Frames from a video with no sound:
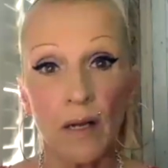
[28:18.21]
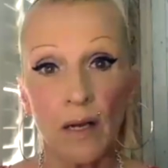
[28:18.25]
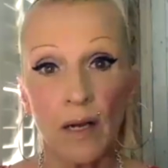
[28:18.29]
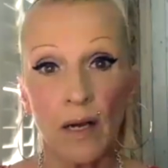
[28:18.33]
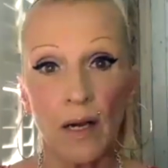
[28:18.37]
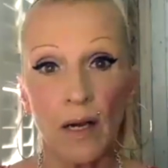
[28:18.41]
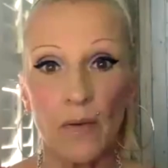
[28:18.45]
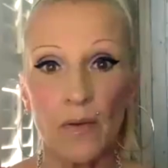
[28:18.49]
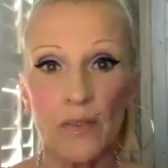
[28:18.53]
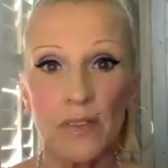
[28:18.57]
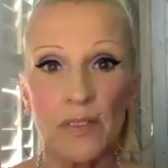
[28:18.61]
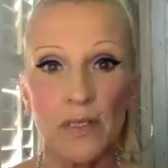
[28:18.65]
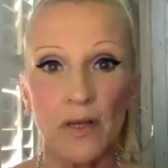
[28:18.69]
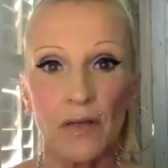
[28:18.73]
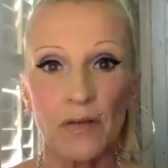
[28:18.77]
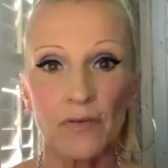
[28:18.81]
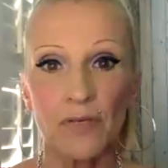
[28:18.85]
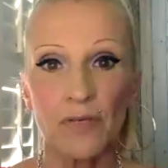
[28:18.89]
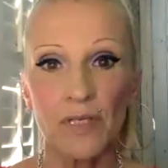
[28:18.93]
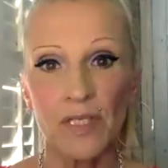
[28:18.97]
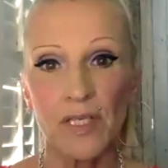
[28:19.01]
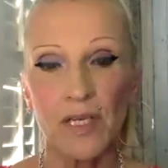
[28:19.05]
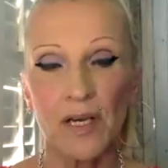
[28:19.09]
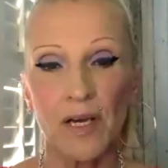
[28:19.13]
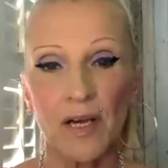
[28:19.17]
I was going to
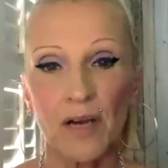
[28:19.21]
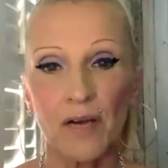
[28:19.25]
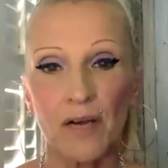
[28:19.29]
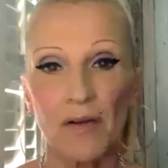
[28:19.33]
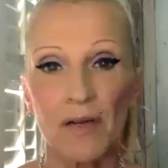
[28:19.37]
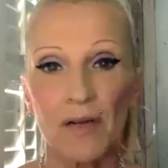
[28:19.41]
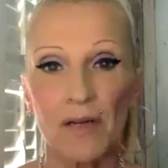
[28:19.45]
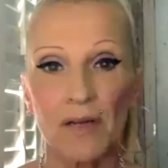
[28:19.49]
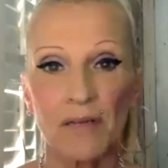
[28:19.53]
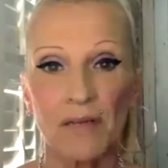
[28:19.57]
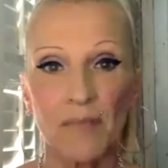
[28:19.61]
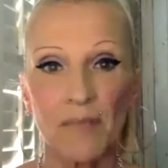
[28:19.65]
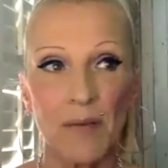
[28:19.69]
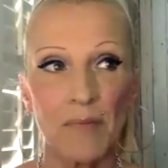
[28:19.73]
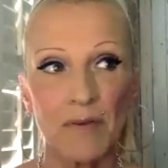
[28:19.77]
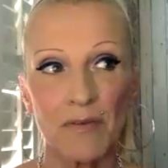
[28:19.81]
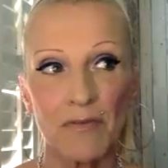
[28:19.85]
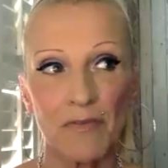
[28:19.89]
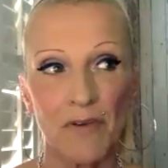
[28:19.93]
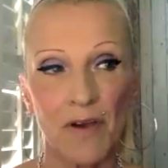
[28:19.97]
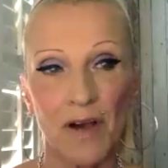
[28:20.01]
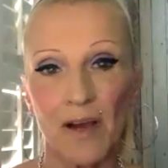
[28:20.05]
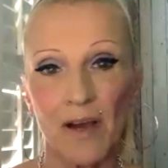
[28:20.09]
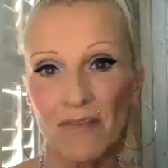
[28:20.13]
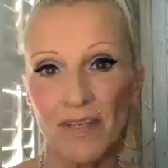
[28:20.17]
retire in maybe
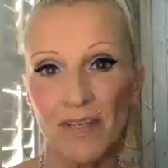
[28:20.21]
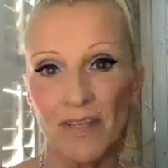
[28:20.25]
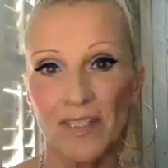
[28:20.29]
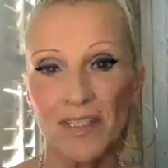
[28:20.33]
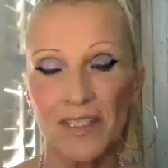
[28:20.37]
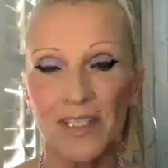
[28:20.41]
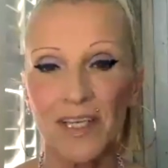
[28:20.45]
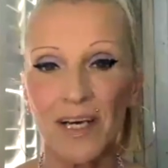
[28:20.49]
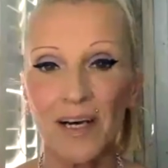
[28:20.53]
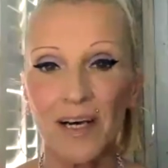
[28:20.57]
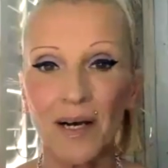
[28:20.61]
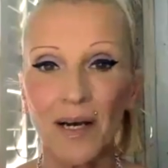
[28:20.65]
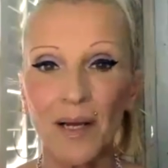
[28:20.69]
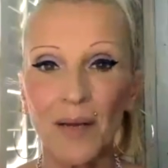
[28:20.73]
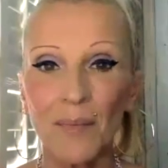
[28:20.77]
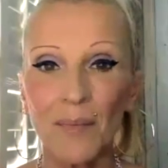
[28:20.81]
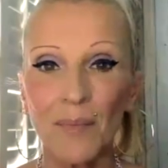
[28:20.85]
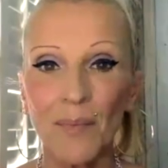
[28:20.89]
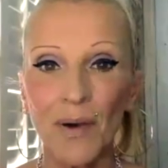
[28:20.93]
5 years' time,